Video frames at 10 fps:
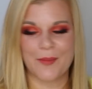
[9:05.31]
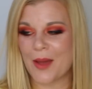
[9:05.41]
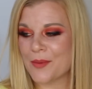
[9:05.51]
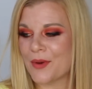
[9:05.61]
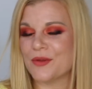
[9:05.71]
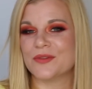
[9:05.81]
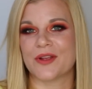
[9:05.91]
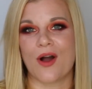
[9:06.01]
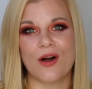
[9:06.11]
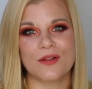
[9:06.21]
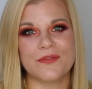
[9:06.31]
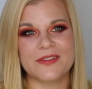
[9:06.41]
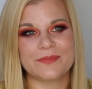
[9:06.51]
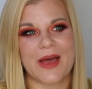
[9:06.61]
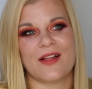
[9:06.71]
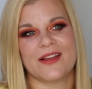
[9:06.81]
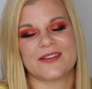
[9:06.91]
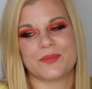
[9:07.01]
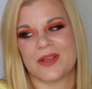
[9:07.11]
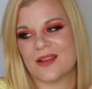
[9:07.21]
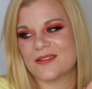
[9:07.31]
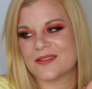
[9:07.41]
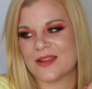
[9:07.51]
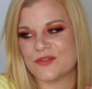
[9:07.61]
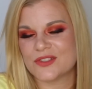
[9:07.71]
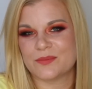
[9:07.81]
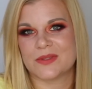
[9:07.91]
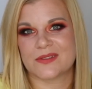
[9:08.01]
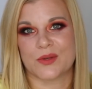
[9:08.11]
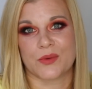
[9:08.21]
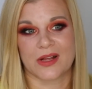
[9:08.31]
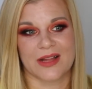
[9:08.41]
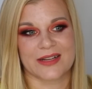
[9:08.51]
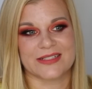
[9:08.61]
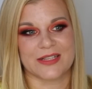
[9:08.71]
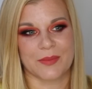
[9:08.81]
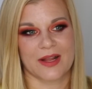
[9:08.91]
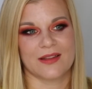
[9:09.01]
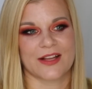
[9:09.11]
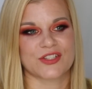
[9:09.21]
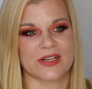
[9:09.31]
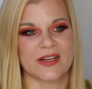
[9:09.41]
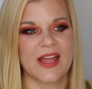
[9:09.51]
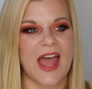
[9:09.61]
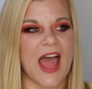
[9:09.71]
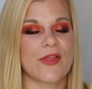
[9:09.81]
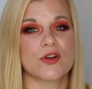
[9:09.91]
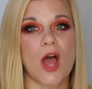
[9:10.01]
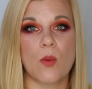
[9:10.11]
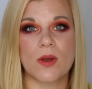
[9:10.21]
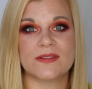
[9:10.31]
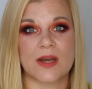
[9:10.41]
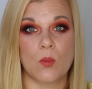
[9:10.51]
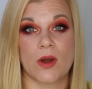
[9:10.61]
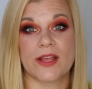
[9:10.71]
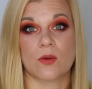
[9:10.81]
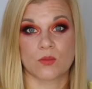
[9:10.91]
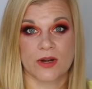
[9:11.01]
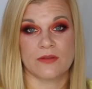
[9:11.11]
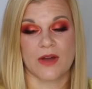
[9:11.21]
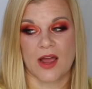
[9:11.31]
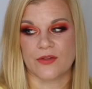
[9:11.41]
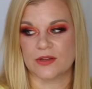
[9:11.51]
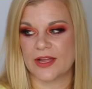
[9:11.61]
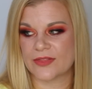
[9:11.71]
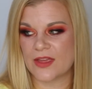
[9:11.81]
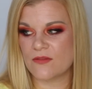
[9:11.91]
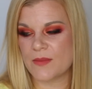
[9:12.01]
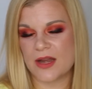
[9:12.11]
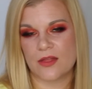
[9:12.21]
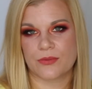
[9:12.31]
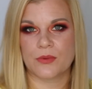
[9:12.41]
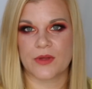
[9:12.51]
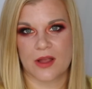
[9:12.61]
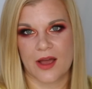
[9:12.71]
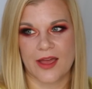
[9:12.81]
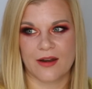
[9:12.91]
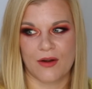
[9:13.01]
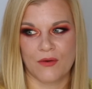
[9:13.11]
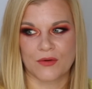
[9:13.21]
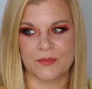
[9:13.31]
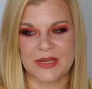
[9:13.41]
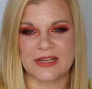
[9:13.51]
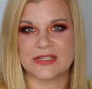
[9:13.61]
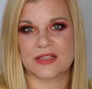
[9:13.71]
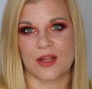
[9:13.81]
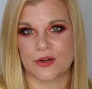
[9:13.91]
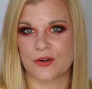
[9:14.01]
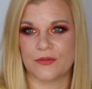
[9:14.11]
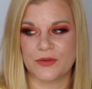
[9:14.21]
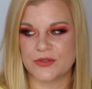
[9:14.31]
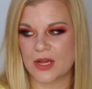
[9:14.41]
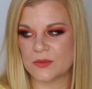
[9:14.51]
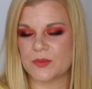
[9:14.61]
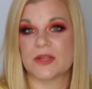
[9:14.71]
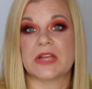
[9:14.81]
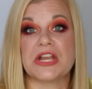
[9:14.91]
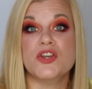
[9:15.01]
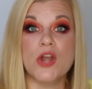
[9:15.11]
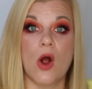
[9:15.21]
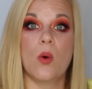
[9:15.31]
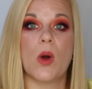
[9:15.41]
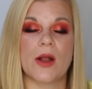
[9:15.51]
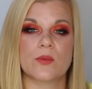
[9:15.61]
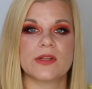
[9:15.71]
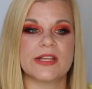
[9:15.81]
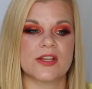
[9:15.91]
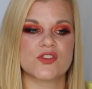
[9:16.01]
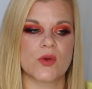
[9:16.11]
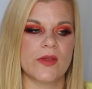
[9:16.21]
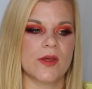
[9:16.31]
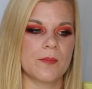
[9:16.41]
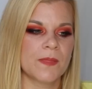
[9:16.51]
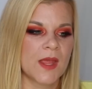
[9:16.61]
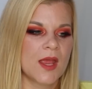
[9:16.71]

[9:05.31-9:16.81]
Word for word: I'm happy about using all of these palettes because they've just been so neglected in my collection. And they're not ones that I want to get rid of either. Like they've made it through the cut over being decluttered a few times because I know I really enjoy them.